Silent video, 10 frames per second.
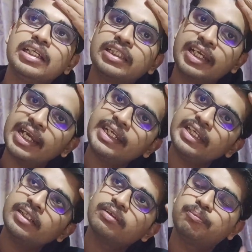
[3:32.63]
the
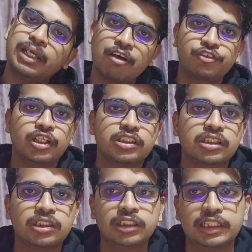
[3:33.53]
rating after
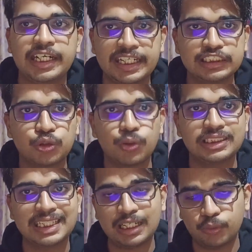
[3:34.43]
the rating score
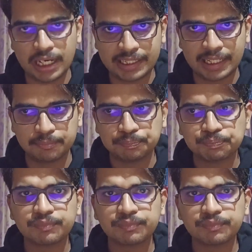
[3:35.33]
is calculated.